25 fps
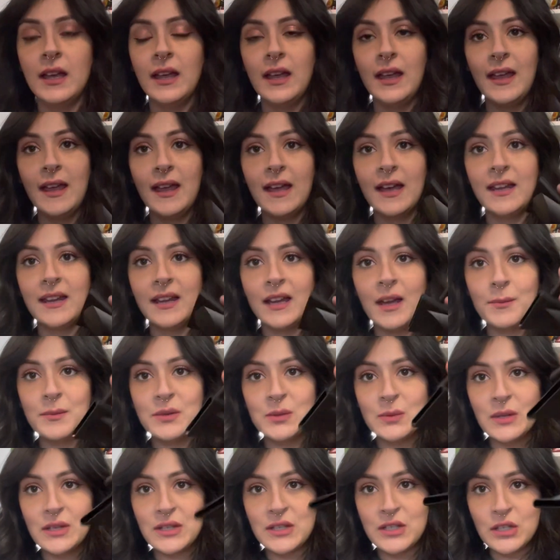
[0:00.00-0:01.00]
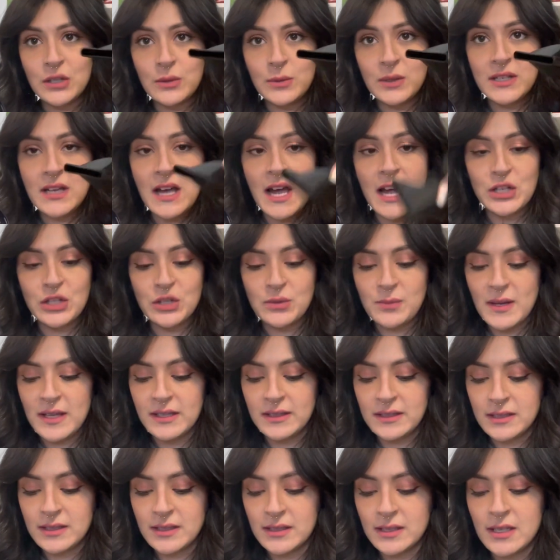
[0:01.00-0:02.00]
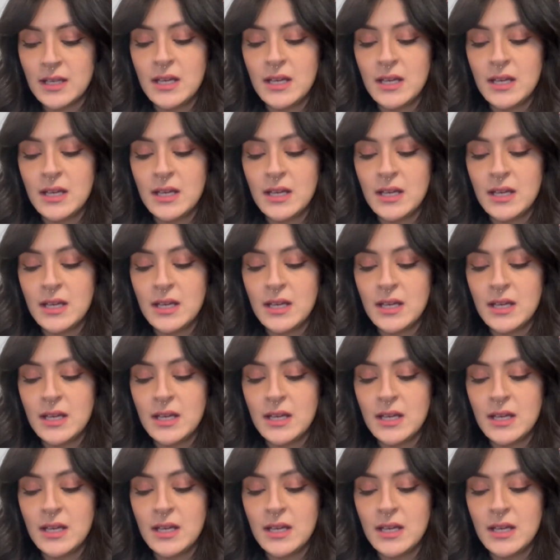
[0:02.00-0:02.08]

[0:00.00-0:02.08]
And it comes with 2 attachments.